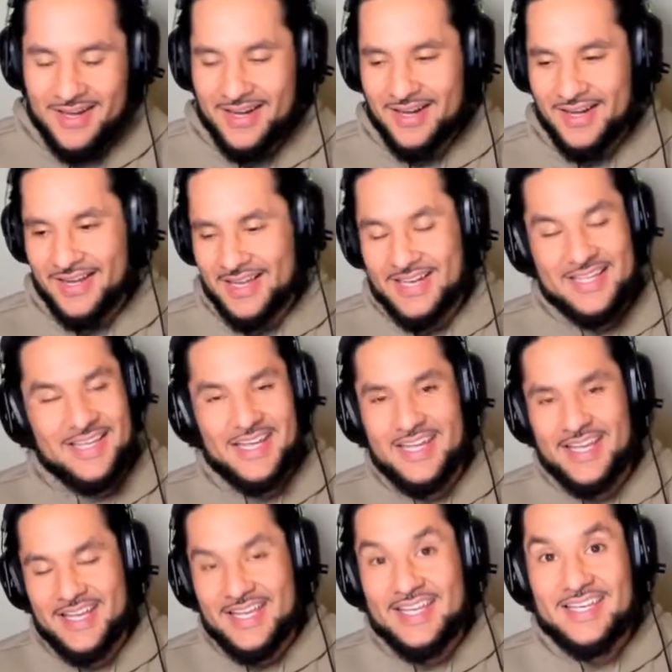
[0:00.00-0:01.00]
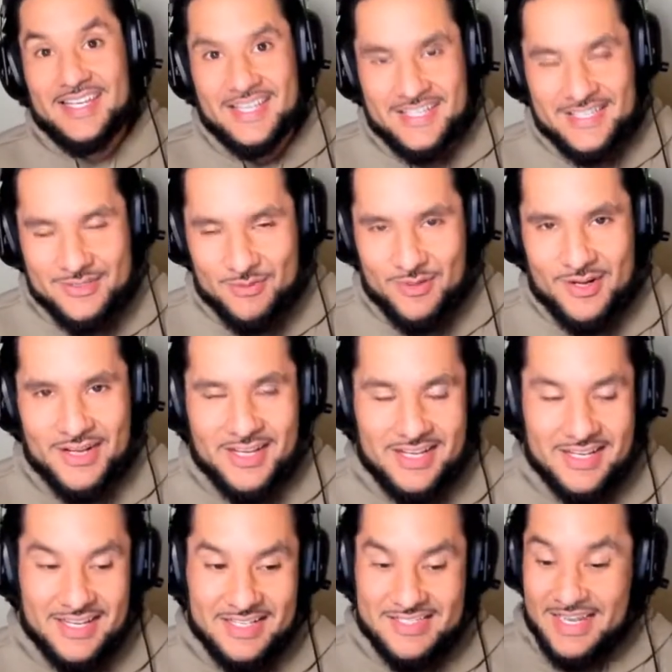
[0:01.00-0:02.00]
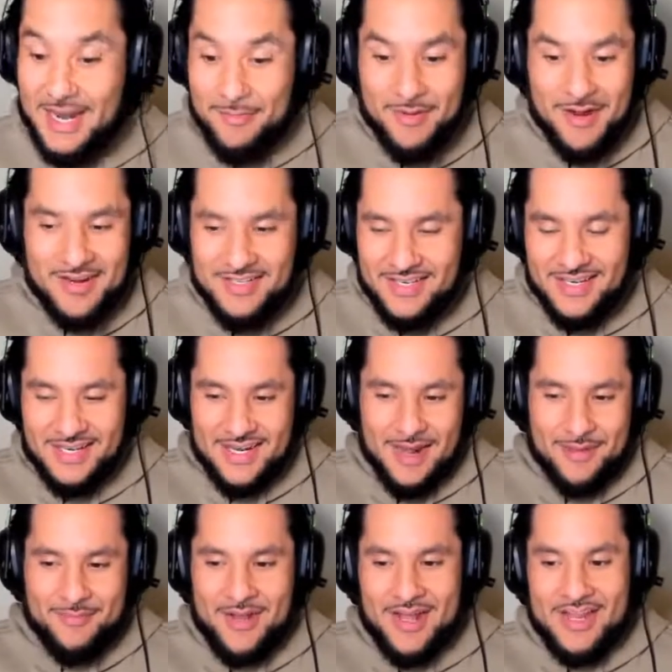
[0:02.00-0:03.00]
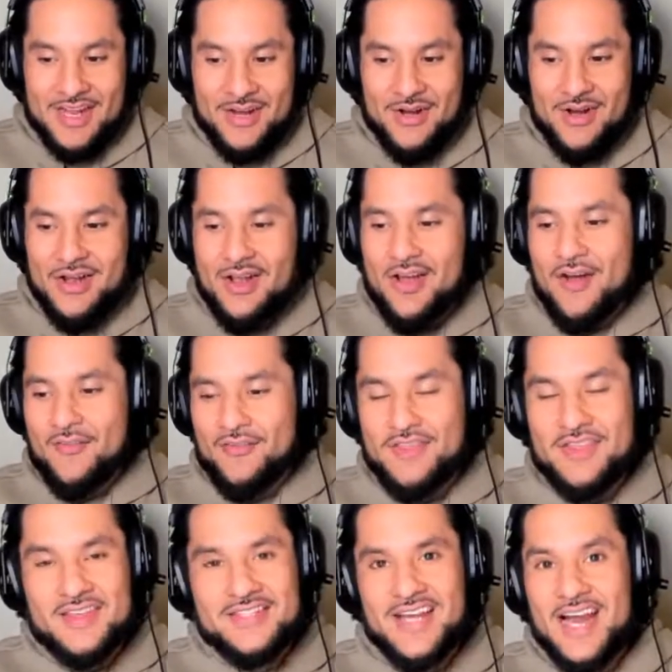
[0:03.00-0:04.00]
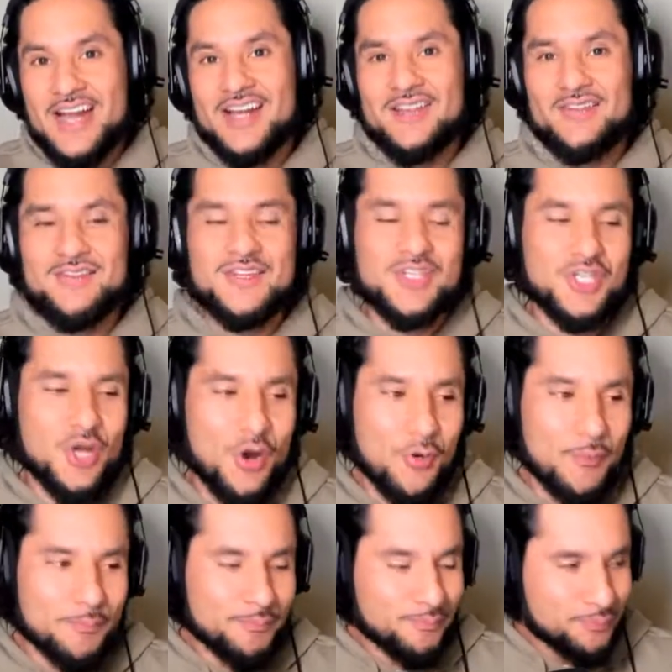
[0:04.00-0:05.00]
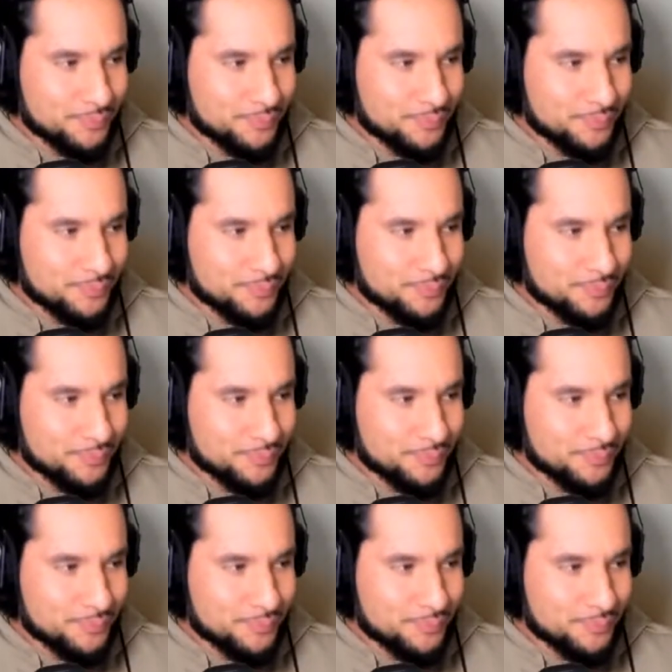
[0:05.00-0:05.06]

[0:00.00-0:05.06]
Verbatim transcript: Uh, it, it, it is what it is, and I'm not and I'm not here for the entirety of the show.